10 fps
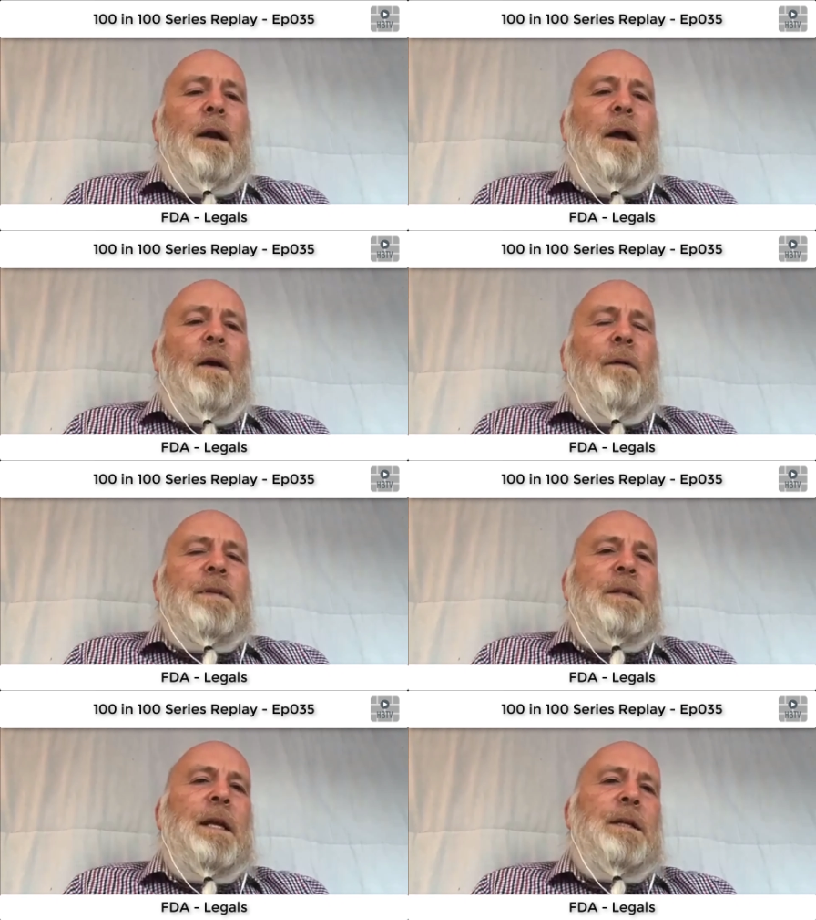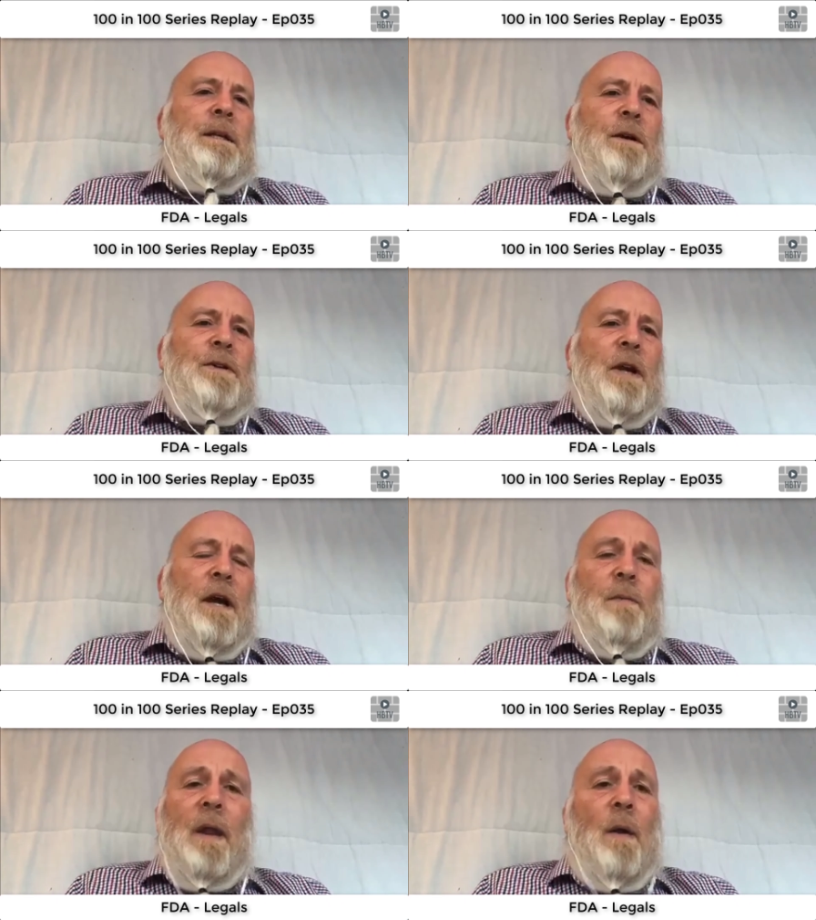And obviously
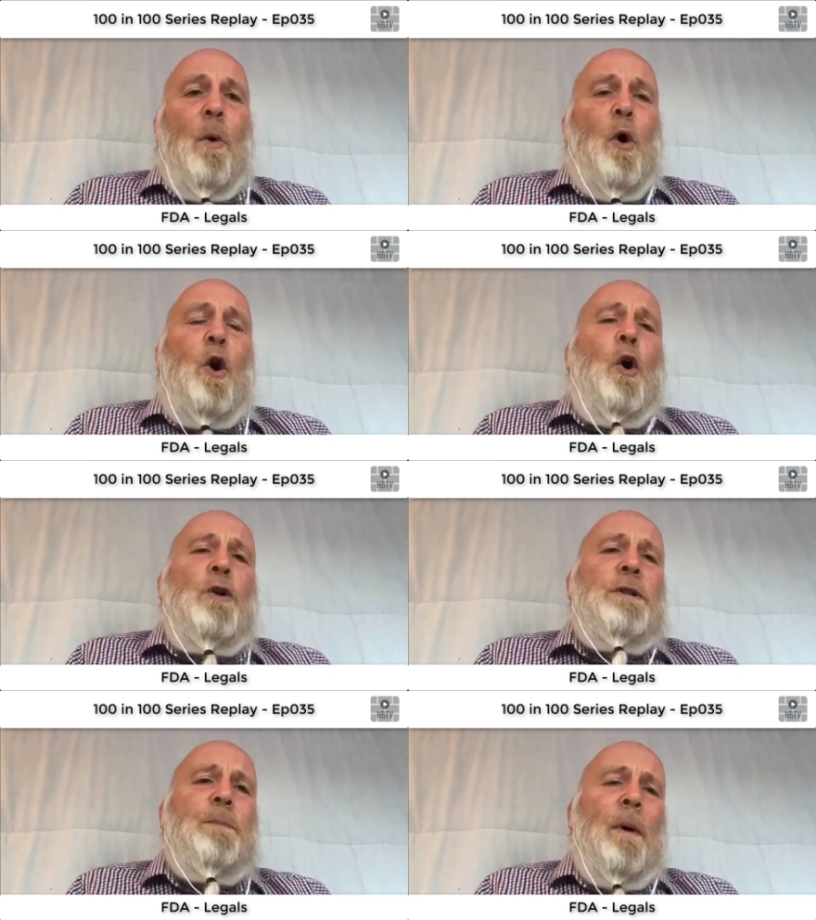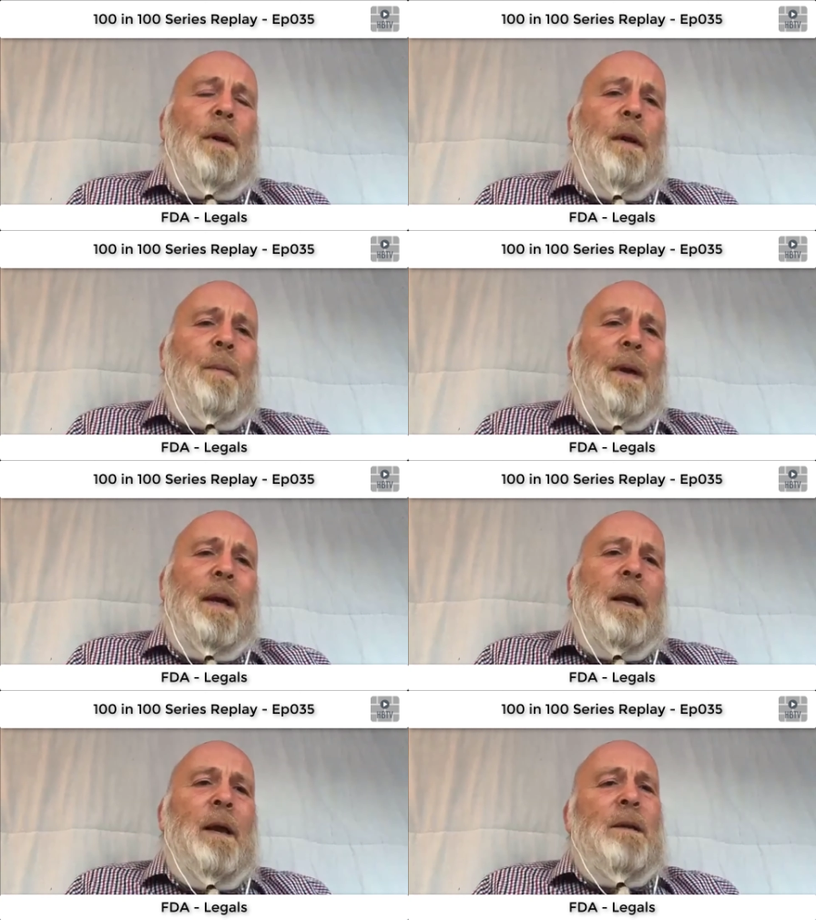associated with that, what costs might there
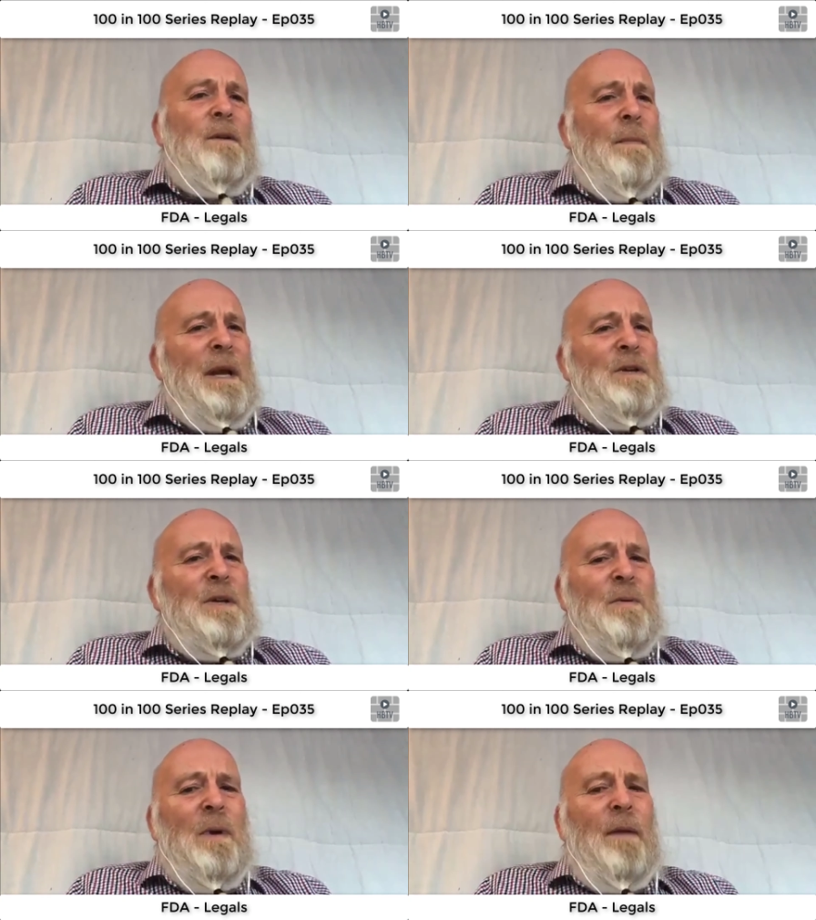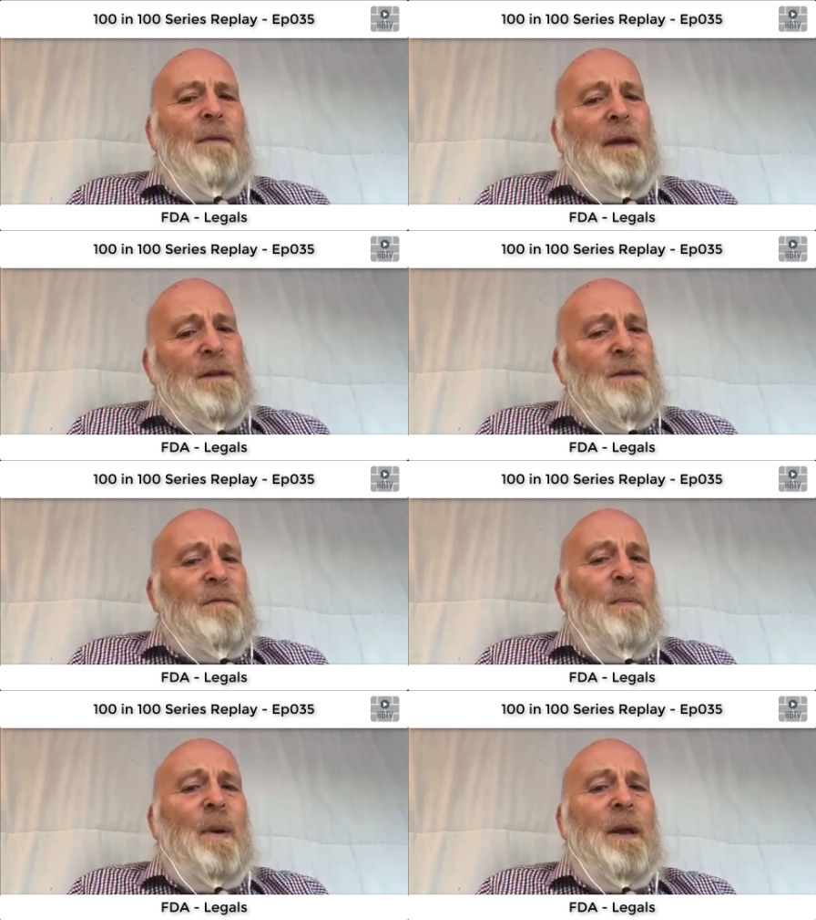be? So I mentioned one thing,
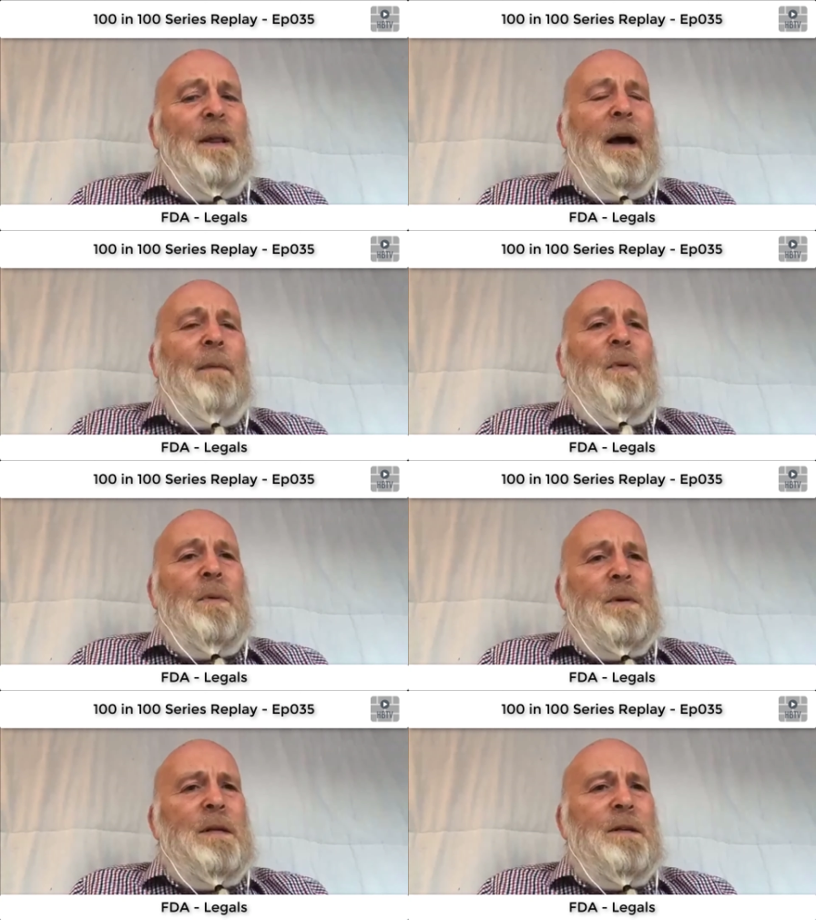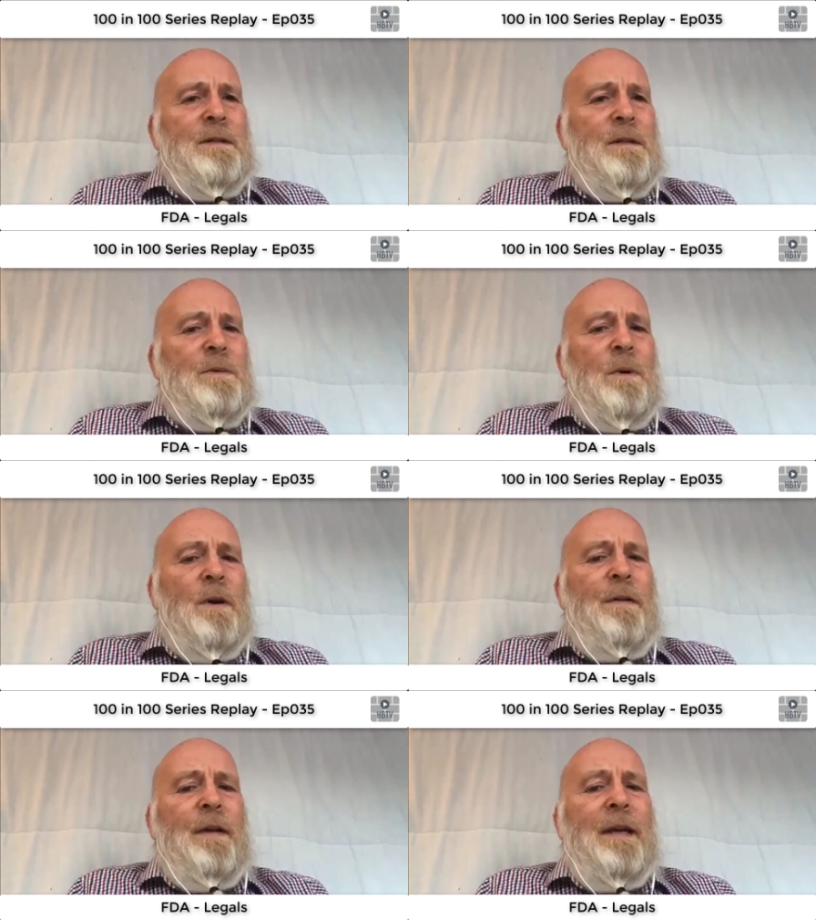just repeat that probably because it's
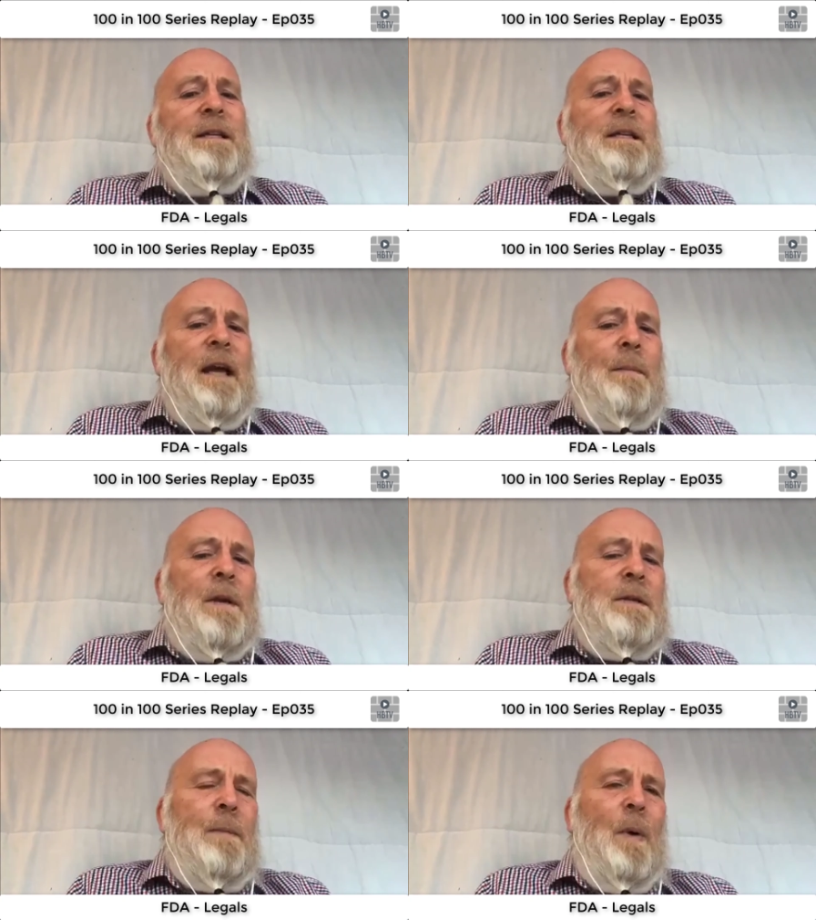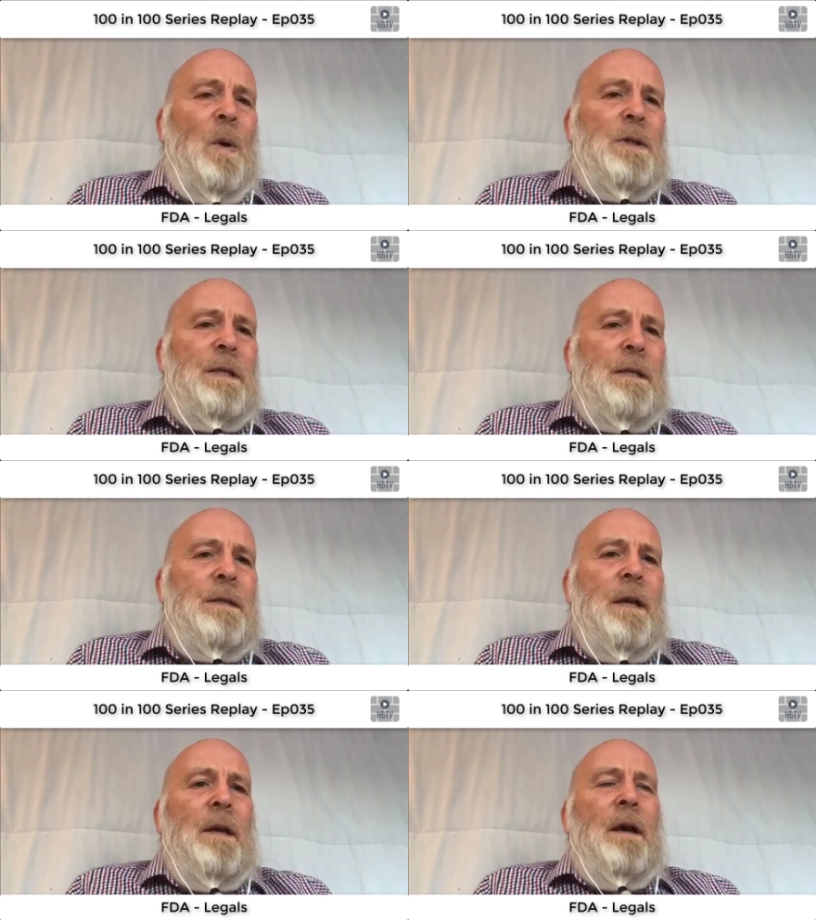worth it, is indemnity policies.